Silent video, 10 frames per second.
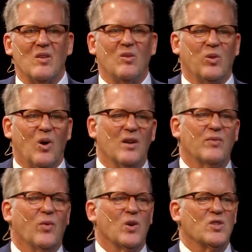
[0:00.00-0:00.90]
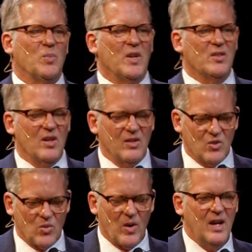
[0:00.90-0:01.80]
Law enforcement
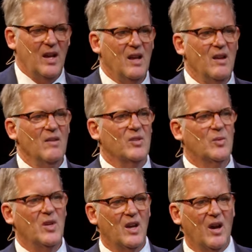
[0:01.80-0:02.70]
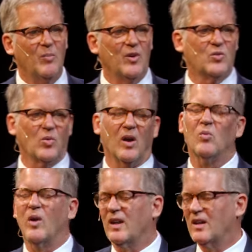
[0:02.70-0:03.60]
training to become a
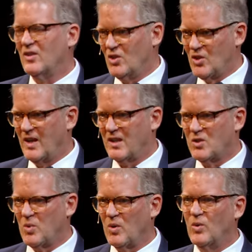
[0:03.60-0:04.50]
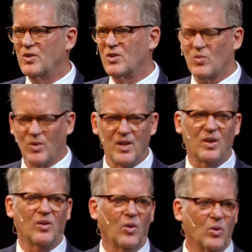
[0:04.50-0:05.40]
drug recognition expert, which is really
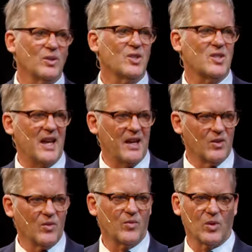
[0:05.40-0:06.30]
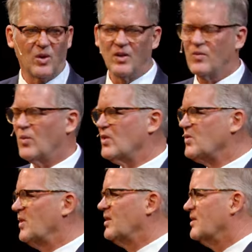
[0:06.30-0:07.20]
the gold standard for law
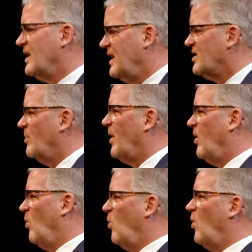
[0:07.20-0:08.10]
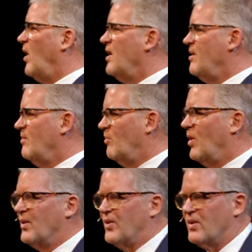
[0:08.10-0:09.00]
enforcement, takes about one
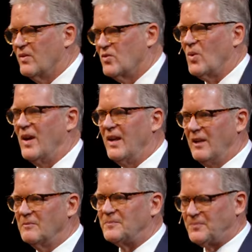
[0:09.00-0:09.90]
month of training